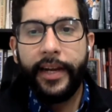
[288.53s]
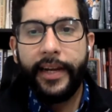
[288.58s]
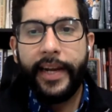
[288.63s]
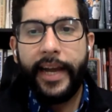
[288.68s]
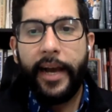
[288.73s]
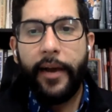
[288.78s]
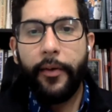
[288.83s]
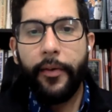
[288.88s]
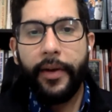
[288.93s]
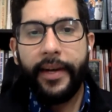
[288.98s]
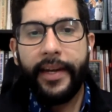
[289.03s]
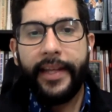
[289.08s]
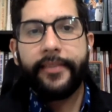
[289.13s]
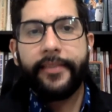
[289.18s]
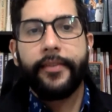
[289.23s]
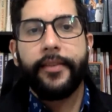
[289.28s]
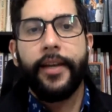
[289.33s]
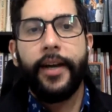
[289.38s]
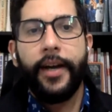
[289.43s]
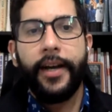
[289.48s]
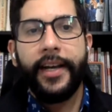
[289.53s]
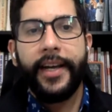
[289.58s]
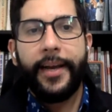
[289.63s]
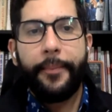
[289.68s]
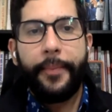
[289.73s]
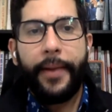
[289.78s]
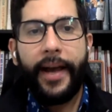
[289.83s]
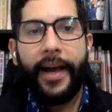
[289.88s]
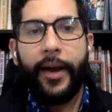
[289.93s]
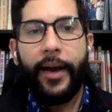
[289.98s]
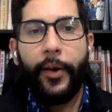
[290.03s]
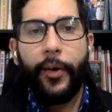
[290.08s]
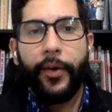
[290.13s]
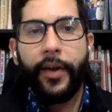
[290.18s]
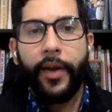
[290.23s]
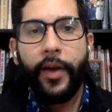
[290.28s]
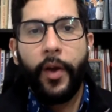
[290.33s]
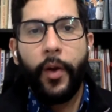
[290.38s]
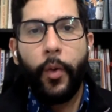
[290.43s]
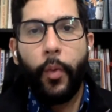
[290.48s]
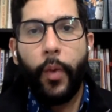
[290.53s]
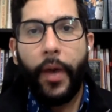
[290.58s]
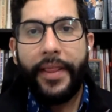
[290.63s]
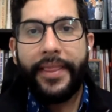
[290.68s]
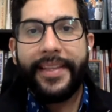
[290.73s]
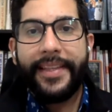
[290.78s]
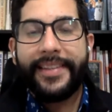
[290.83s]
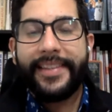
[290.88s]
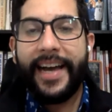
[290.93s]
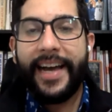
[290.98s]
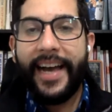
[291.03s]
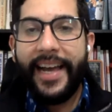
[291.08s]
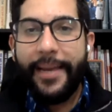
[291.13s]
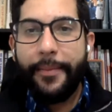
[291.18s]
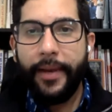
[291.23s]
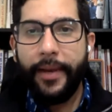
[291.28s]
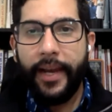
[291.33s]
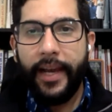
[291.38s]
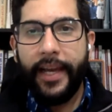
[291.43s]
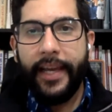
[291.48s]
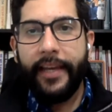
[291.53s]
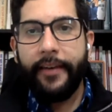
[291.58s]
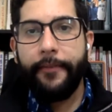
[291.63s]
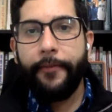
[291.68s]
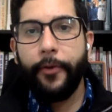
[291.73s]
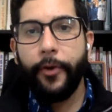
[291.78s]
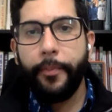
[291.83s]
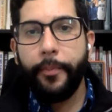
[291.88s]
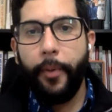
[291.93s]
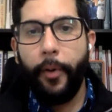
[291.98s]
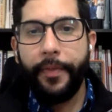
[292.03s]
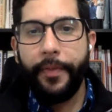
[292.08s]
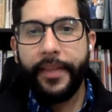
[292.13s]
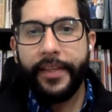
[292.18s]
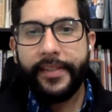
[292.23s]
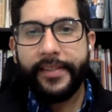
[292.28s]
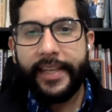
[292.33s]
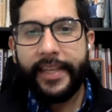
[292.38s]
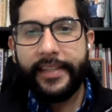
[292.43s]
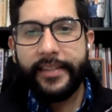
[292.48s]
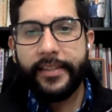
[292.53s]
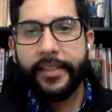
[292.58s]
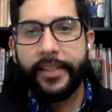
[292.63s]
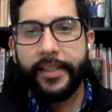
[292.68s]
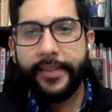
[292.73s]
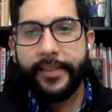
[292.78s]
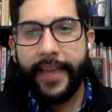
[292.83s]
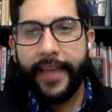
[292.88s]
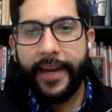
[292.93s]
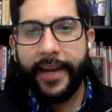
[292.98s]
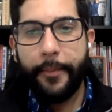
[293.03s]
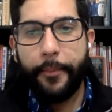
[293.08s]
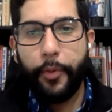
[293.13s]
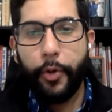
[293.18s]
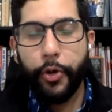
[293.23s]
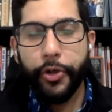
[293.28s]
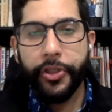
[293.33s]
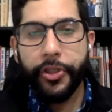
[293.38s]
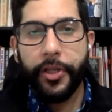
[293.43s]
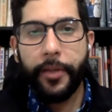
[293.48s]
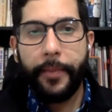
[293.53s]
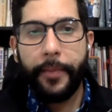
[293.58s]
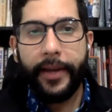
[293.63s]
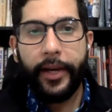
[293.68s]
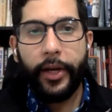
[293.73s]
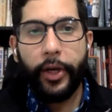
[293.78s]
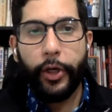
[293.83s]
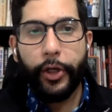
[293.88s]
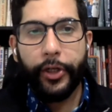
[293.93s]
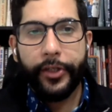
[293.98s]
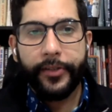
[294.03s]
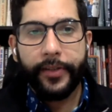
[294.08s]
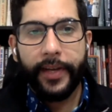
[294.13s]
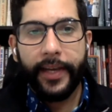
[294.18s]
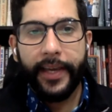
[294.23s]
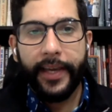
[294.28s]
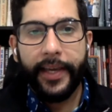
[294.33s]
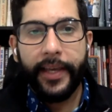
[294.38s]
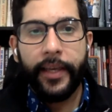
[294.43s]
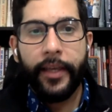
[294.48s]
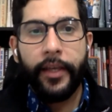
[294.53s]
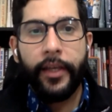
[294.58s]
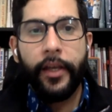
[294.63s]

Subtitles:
Now, let's talk about what the timeline for both the census and apportionment looks like.